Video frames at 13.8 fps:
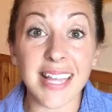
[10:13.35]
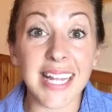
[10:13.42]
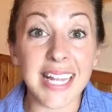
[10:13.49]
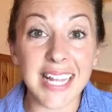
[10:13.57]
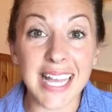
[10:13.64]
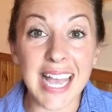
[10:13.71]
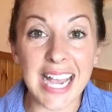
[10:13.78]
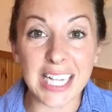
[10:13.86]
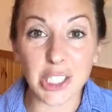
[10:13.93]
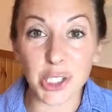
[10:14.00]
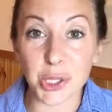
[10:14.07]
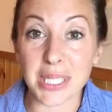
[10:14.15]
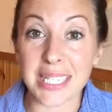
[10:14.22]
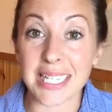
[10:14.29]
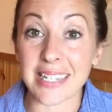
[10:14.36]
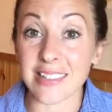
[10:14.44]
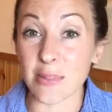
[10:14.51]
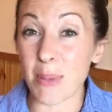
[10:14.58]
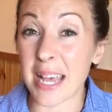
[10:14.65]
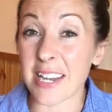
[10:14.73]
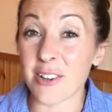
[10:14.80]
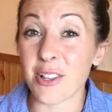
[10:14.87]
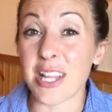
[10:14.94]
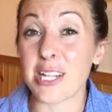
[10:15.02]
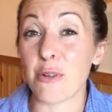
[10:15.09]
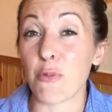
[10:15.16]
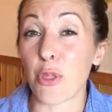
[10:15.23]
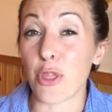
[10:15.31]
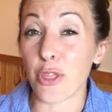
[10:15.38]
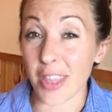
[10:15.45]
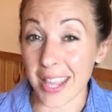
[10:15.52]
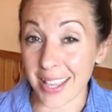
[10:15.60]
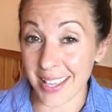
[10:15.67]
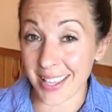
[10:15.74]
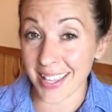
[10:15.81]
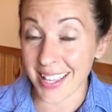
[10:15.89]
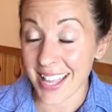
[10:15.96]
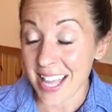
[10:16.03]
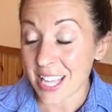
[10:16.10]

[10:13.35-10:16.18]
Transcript: that it actually is better than you think.